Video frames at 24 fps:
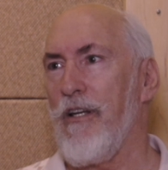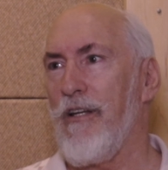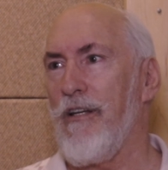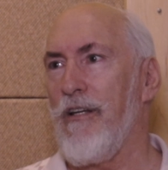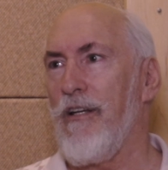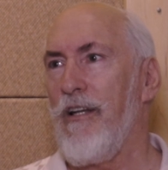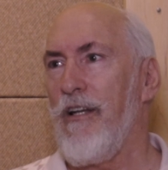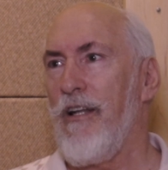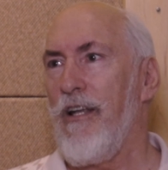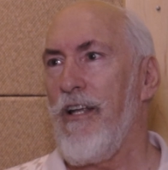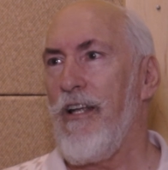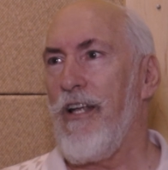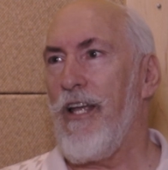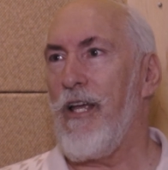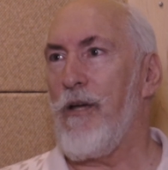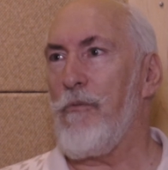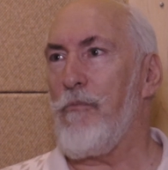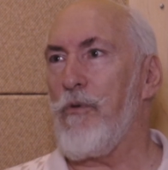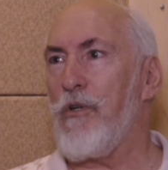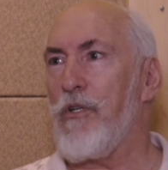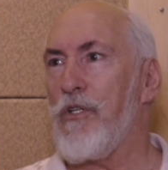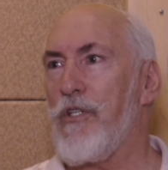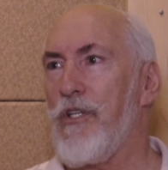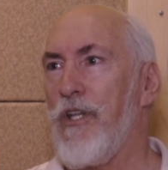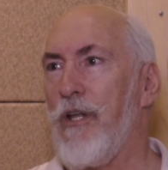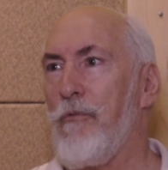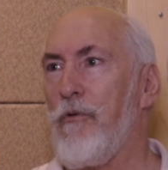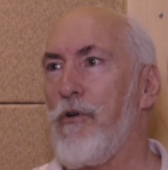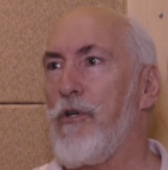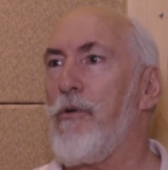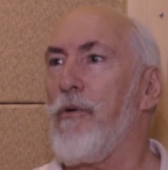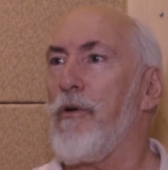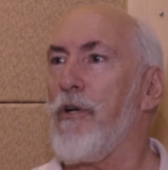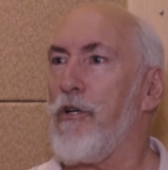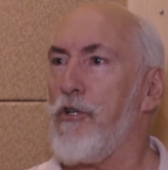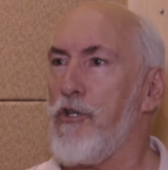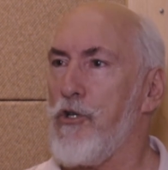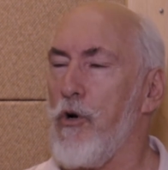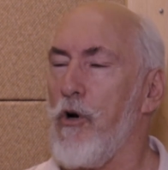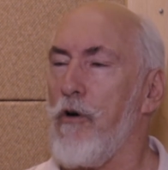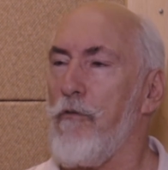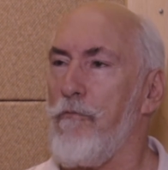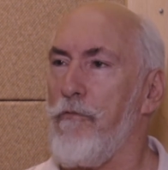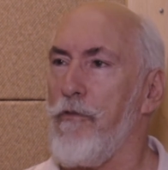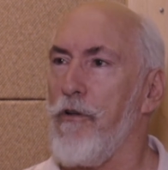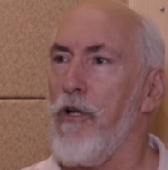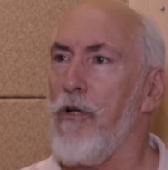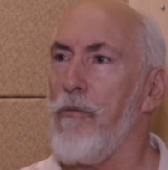And they were doing a
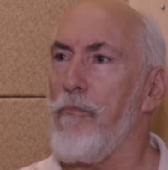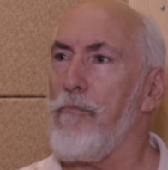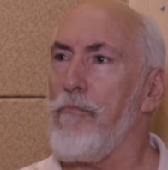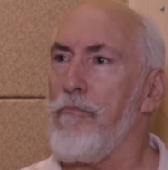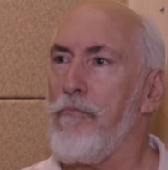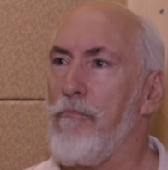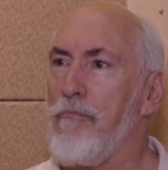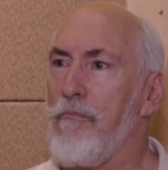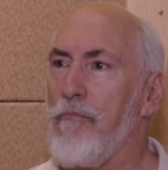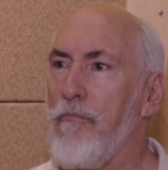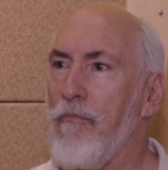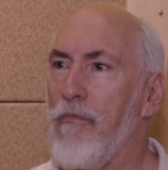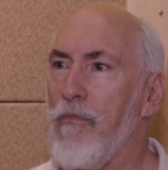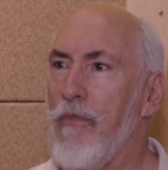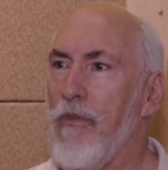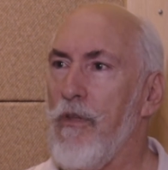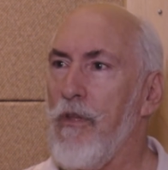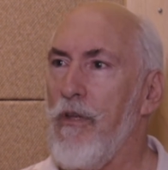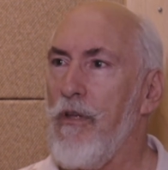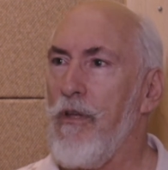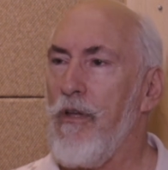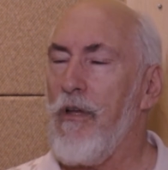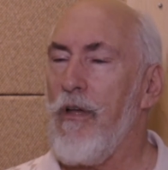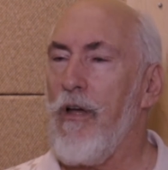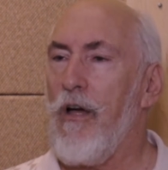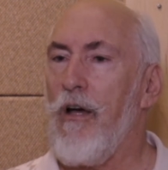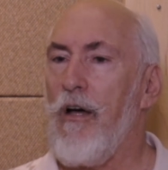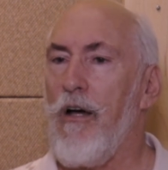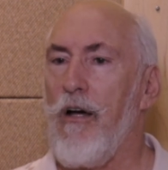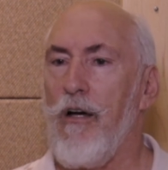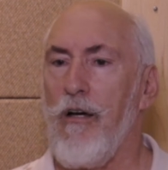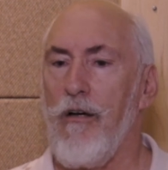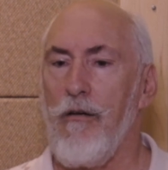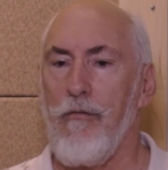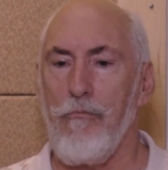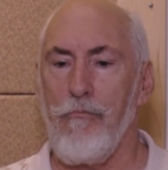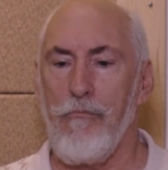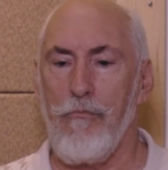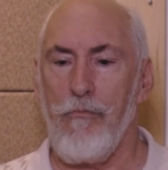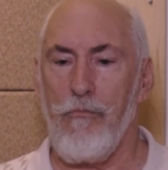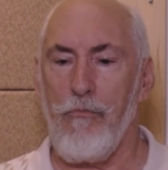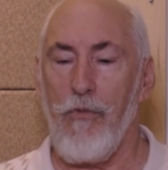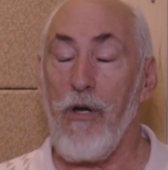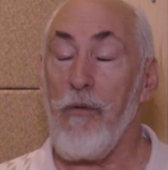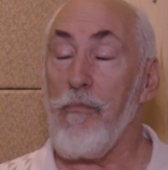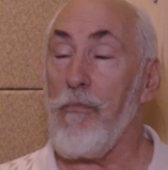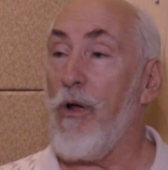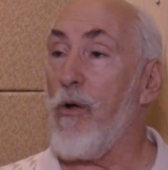short film
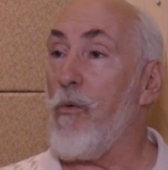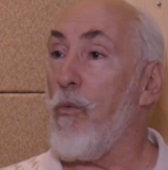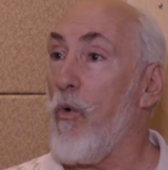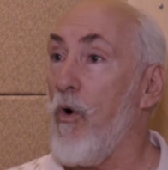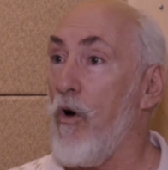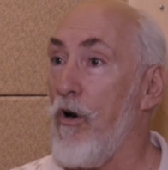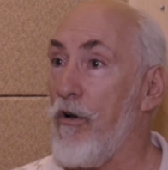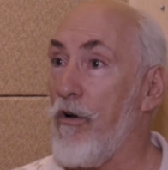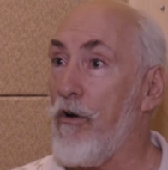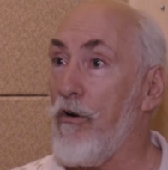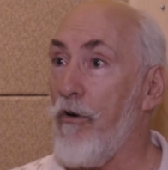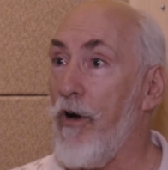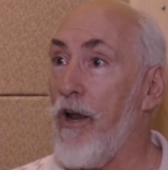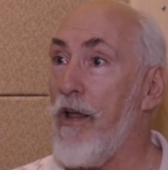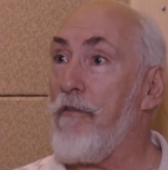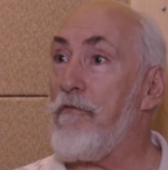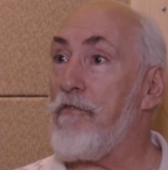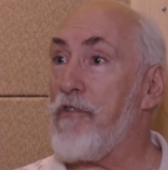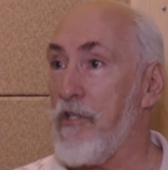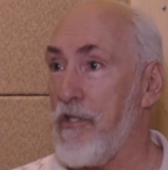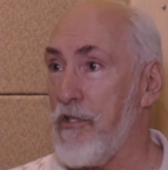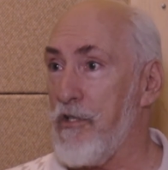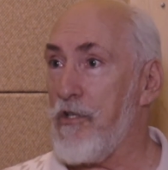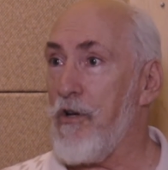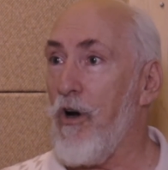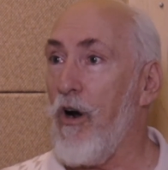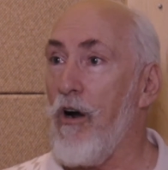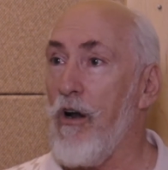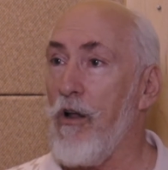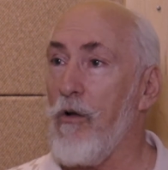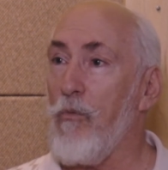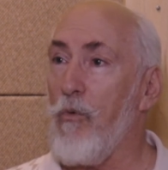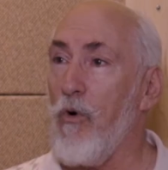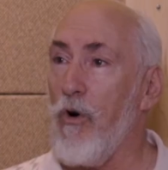written by Warren Graves and starring